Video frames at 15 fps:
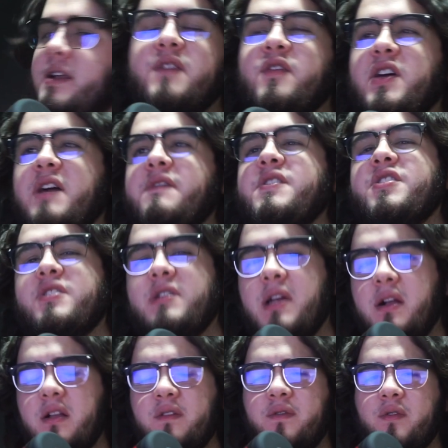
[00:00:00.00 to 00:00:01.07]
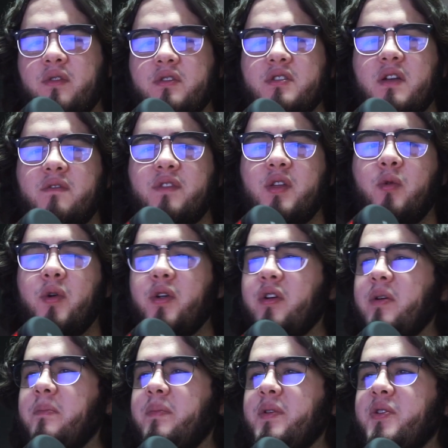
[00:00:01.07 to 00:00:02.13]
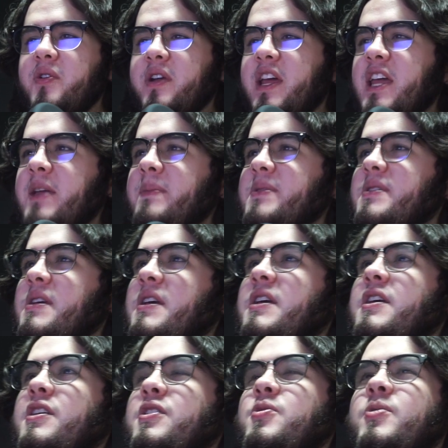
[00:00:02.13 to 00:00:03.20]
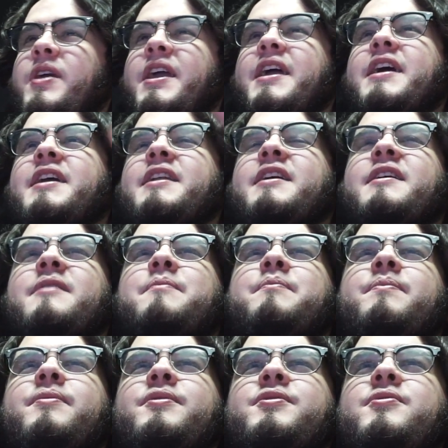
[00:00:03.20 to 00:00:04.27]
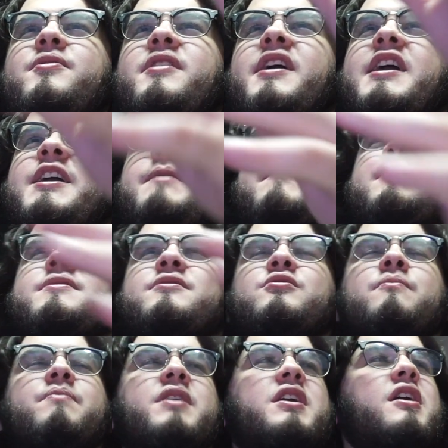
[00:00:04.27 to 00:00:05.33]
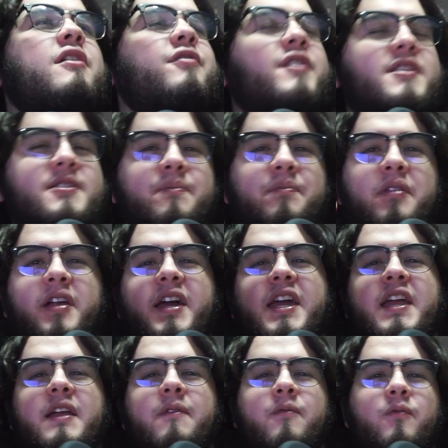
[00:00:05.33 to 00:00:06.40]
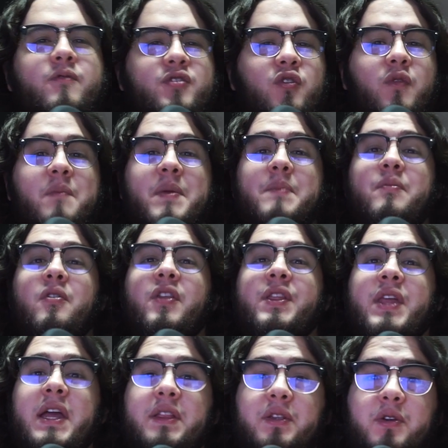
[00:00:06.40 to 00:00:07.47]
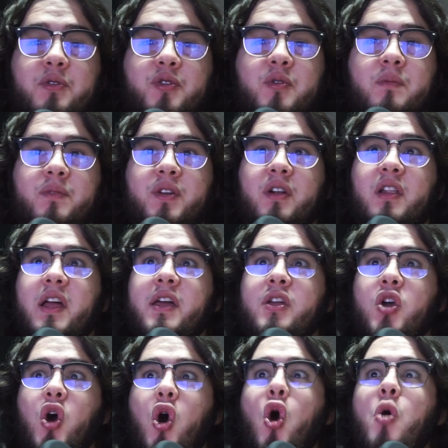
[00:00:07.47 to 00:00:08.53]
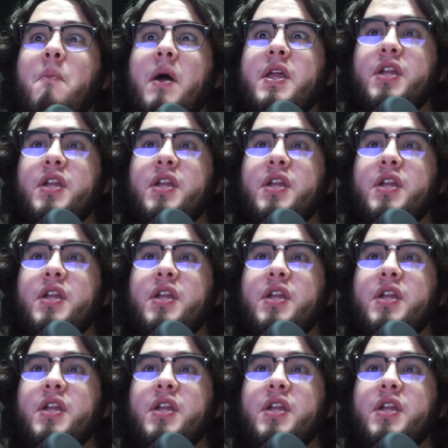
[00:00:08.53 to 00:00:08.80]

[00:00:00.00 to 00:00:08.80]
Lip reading: If you have a shelf or something where you can put your games, you can put your games to be on display, so when people that enter your room, they're like, oh my